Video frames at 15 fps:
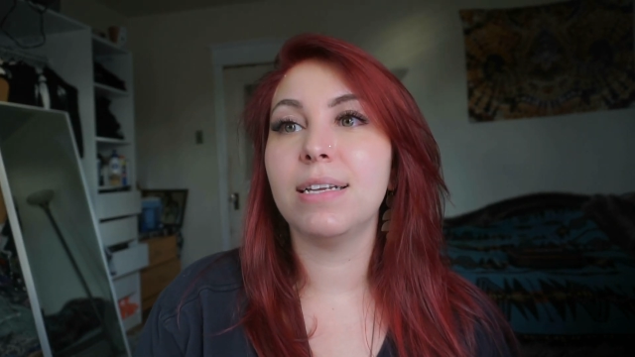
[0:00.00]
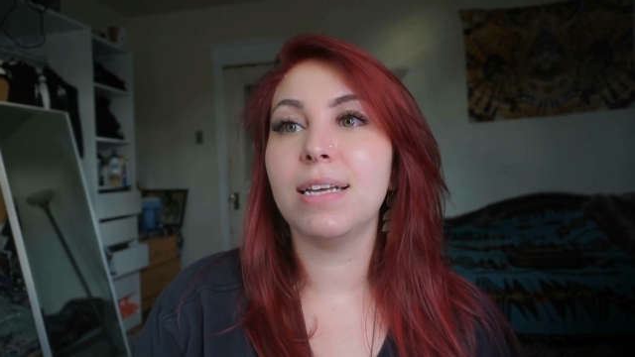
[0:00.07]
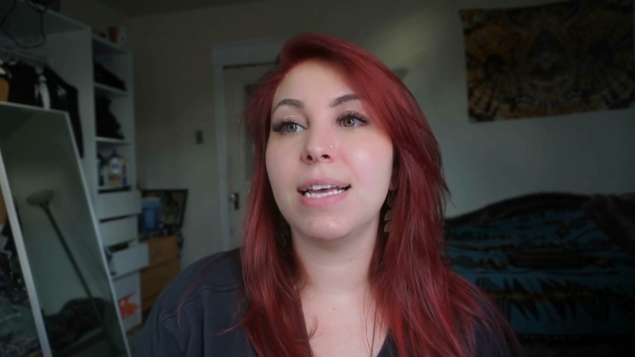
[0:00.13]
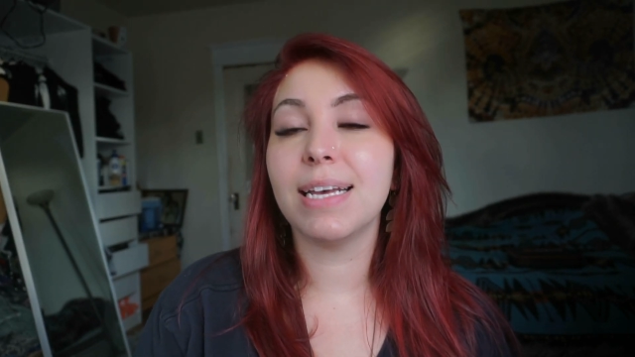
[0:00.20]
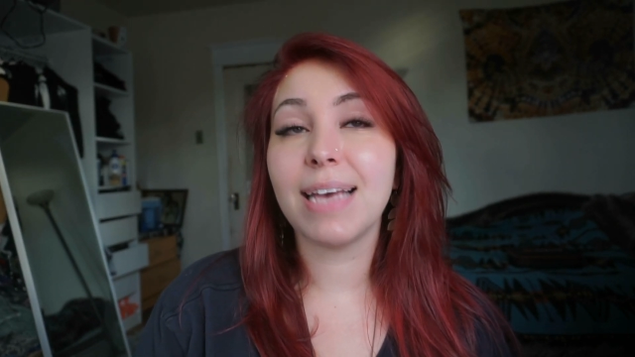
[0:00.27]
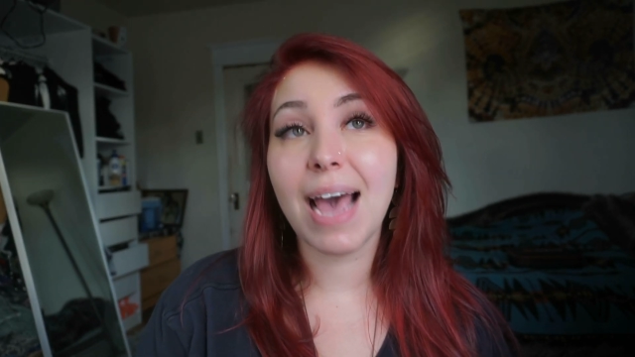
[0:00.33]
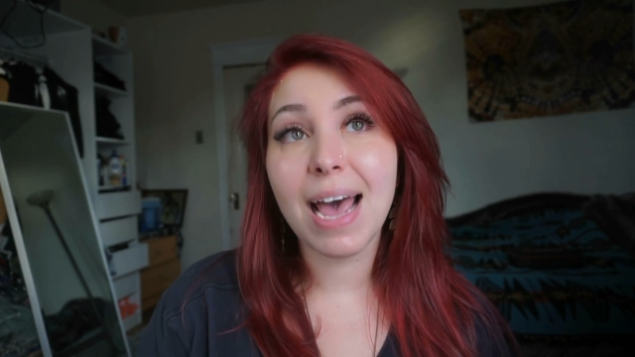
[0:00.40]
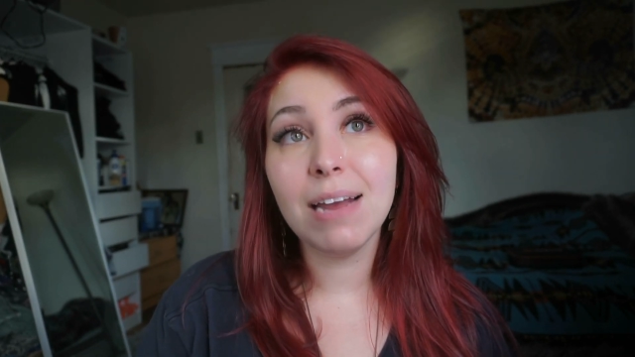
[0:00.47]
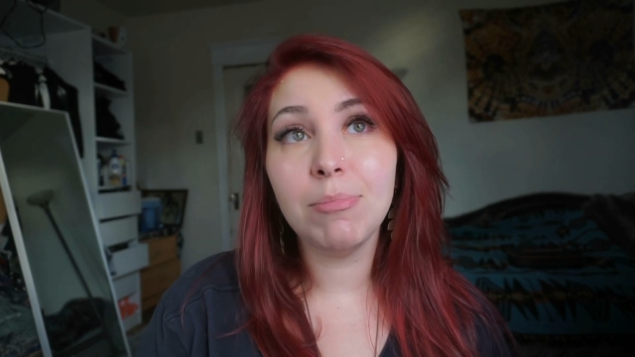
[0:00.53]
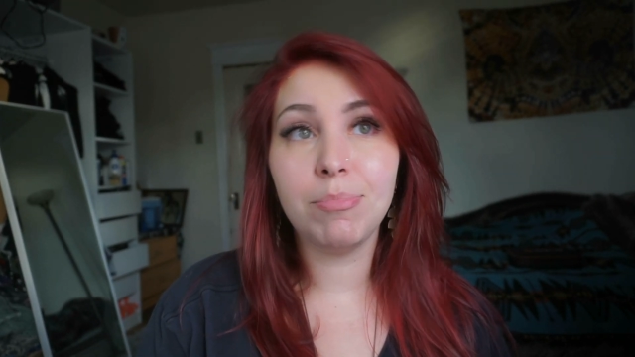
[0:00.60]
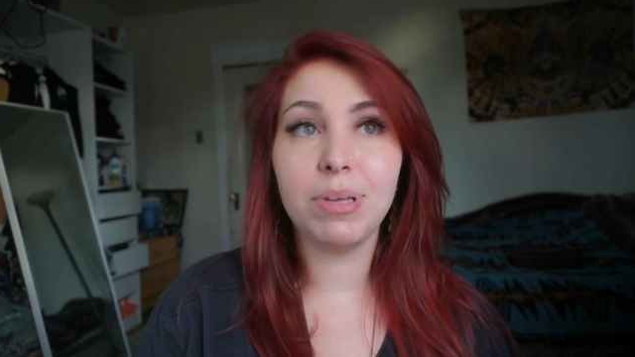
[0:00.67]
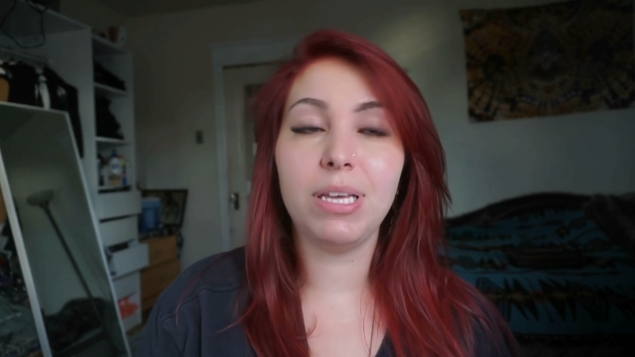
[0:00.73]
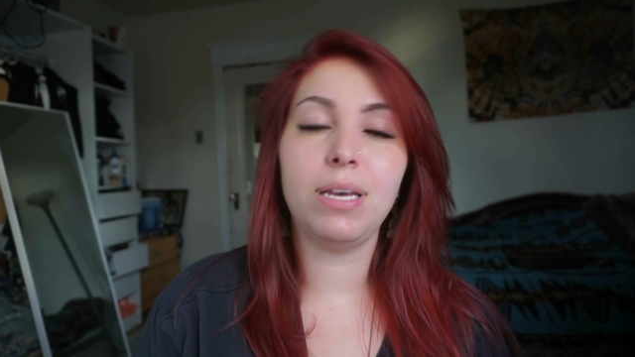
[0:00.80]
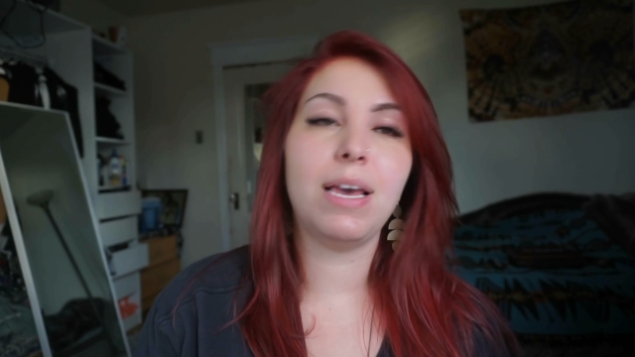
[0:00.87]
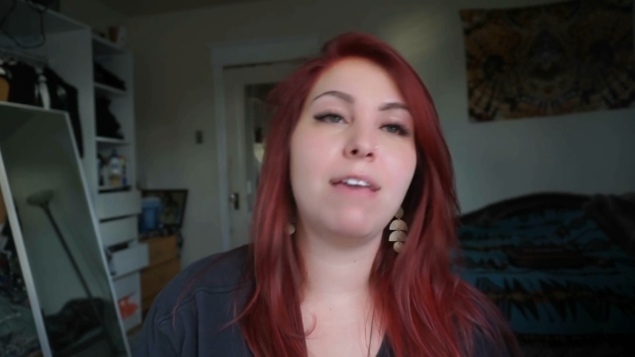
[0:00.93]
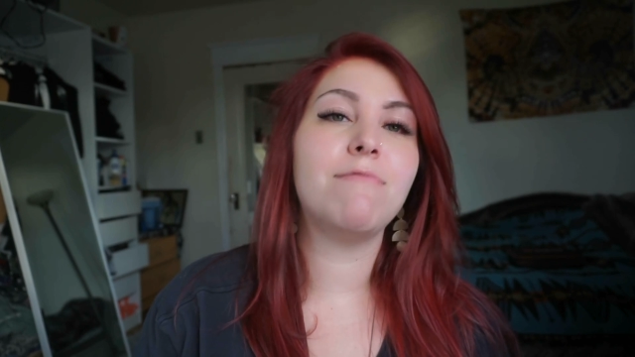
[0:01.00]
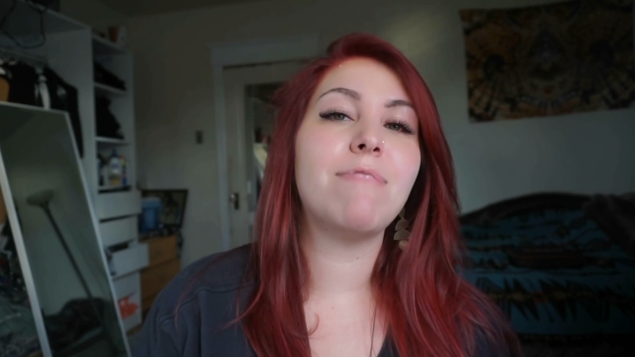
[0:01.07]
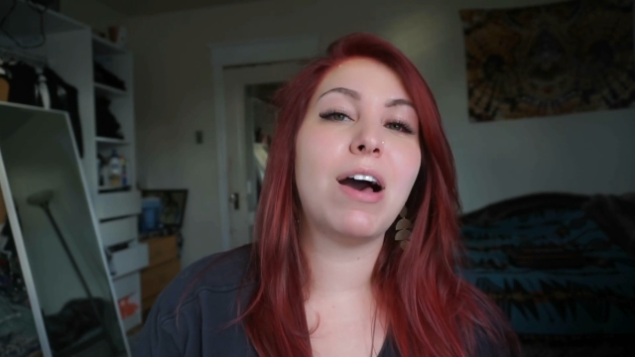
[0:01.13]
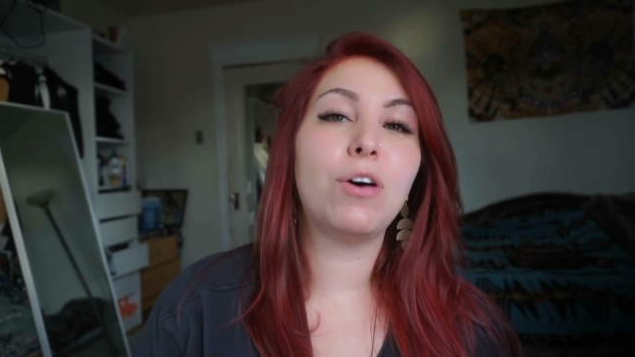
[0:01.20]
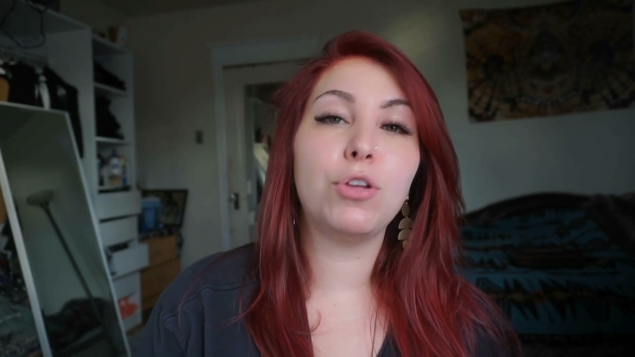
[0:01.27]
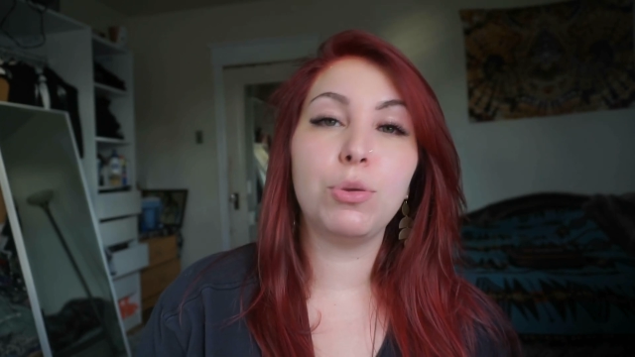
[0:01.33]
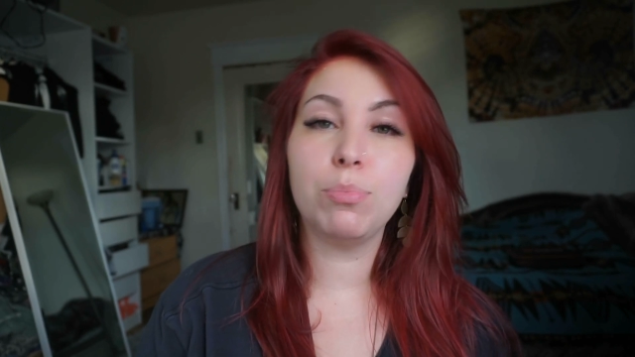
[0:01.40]
it can be a
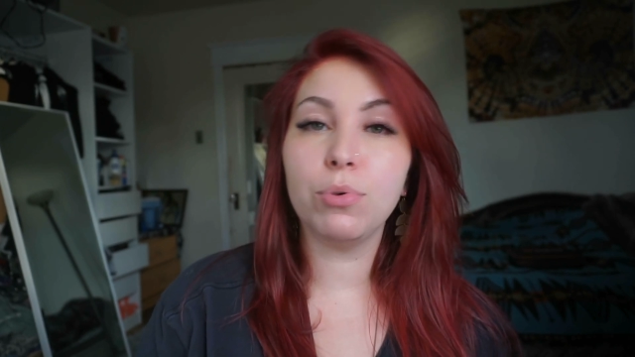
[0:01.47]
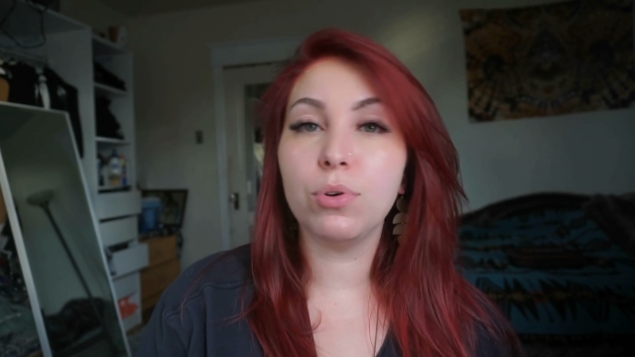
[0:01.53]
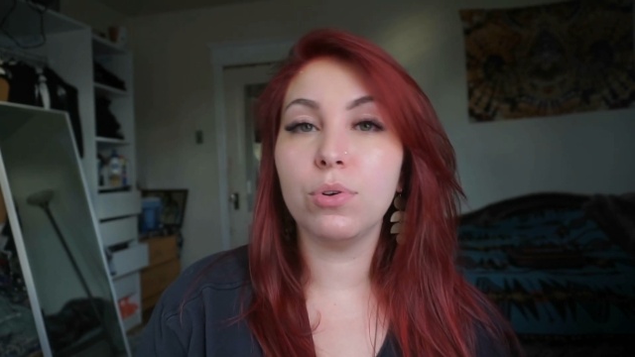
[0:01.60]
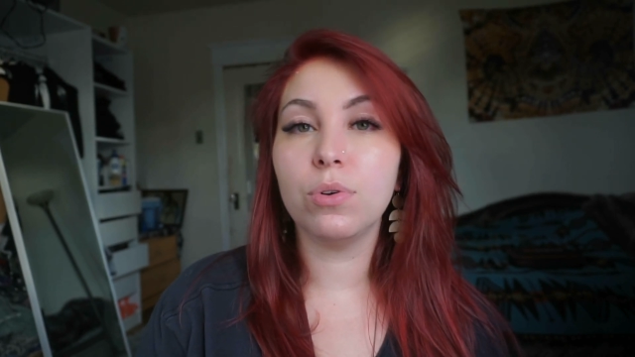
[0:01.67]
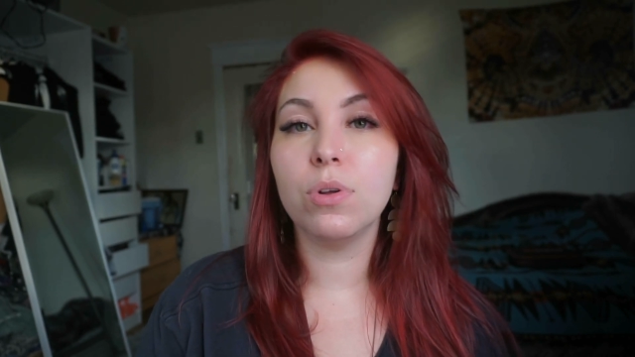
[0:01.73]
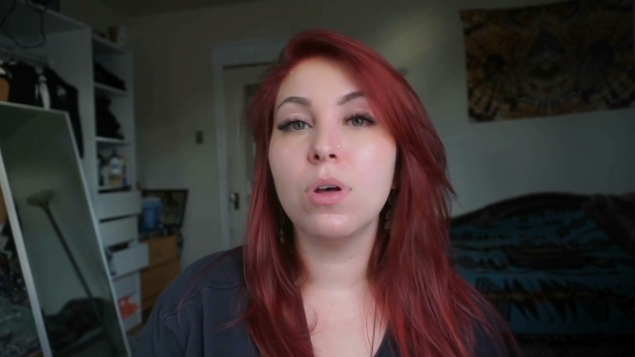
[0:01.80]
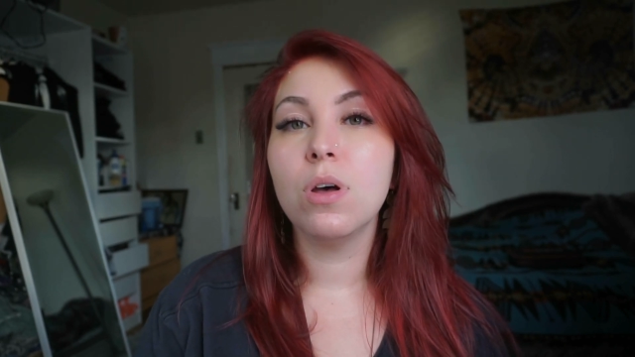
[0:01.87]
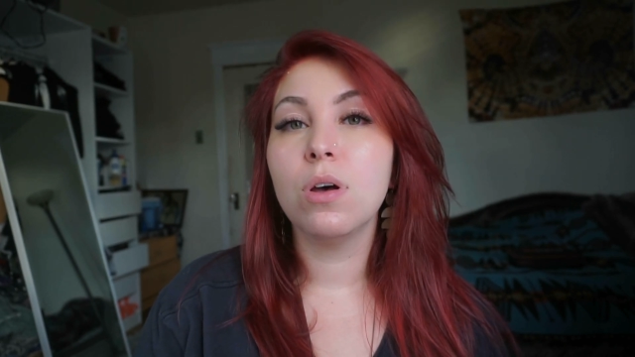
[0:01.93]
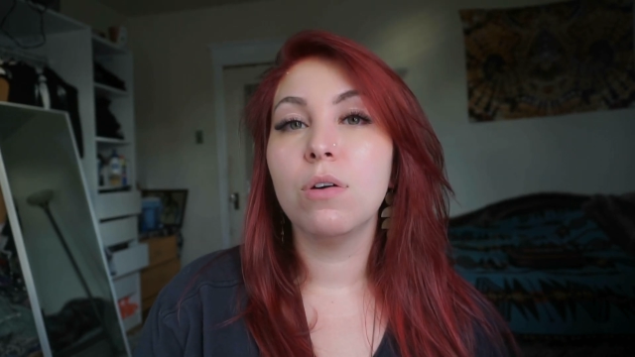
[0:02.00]
valuable